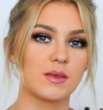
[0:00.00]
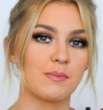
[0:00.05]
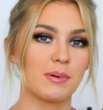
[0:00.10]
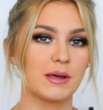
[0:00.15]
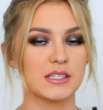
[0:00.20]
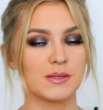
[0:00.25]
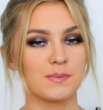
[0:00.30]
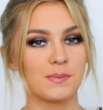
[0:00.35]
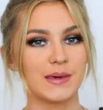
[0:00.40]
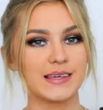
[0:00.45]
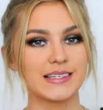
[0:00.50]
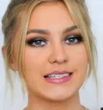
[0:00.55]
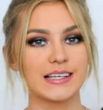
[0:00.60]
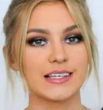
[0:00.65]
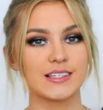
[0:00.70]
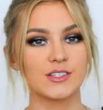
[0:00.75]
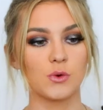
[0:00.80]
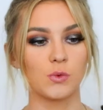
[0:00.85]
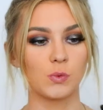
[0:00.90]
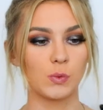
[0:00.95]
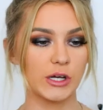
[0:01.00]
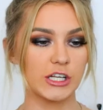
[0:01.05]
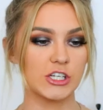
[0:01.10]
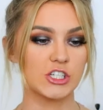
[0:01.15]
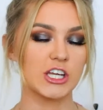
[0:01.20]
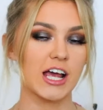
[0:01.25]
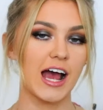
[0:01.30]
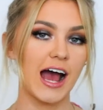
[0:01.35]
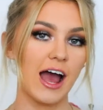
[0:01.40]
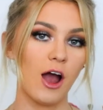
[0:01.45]
the bits and pieces
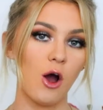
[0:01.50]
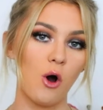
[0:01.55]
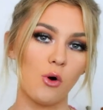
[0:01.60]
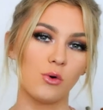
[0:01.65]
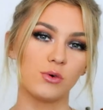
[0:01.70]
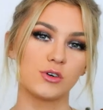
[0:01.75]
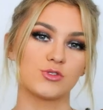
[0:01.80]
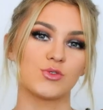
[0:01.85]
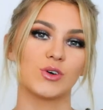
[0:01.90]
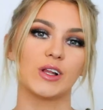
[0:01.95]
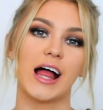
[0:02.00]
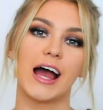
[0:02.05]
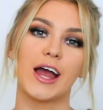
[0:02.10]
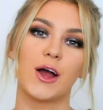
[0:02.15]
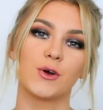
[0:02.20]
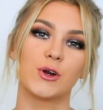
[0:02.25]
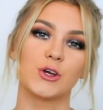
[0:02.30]
which I always rely